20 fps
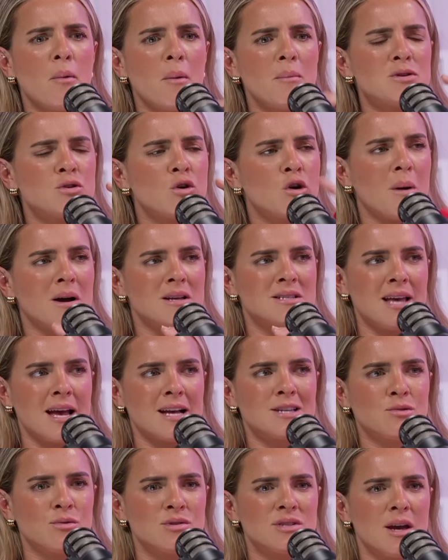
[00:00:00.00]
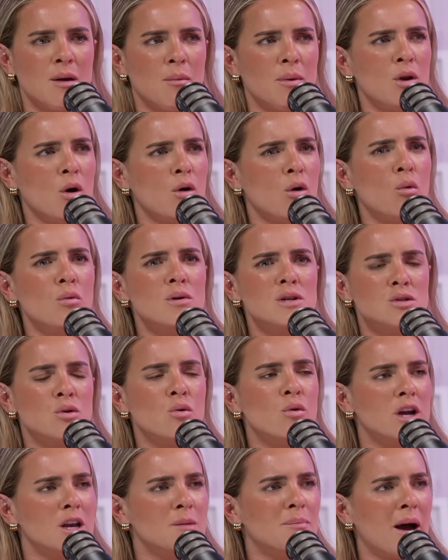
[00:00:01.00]
when we talk about sex toys here, we're not always
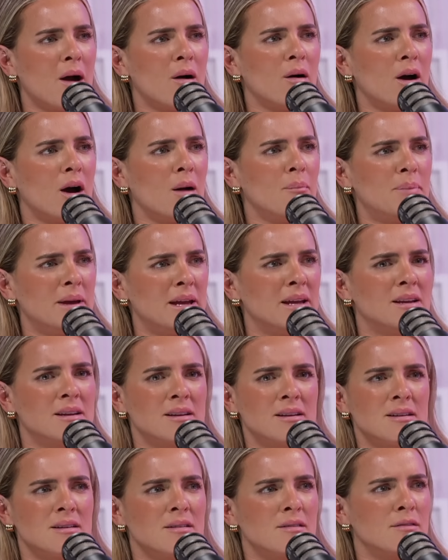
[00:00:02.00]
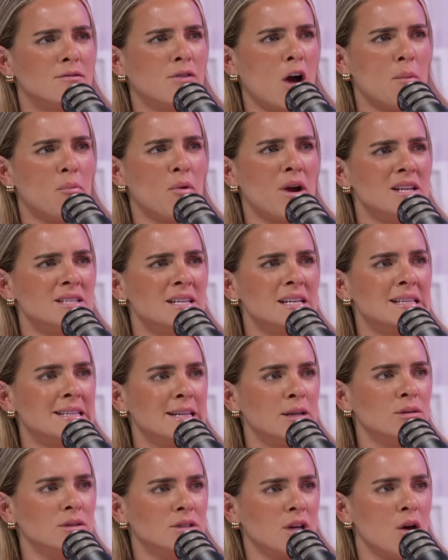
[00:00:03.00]
talking about a big vibrating
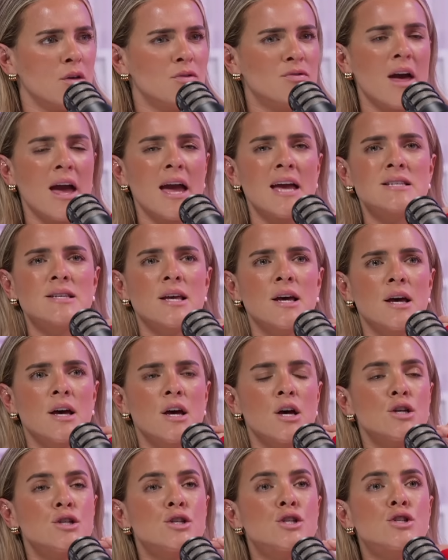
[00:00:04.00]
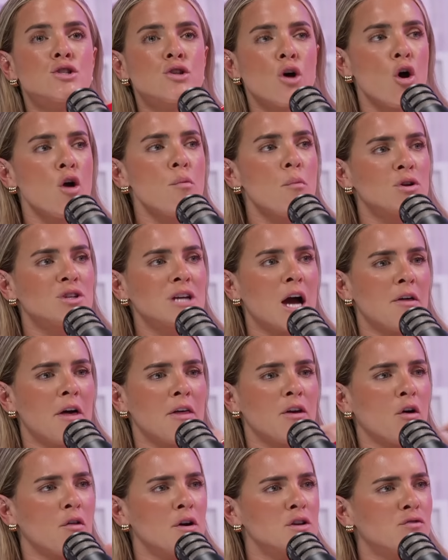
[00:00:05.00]
dildo. There is so much out
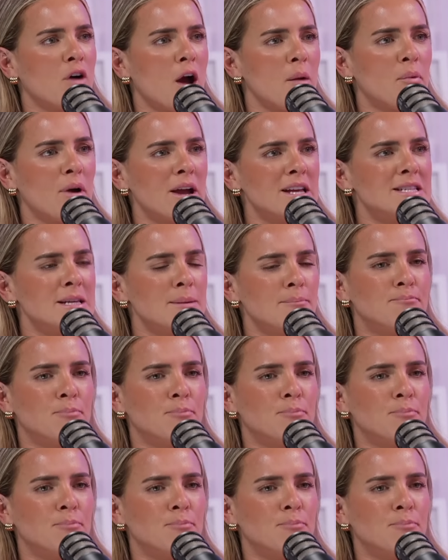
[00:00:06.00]
there. You've got those vibrating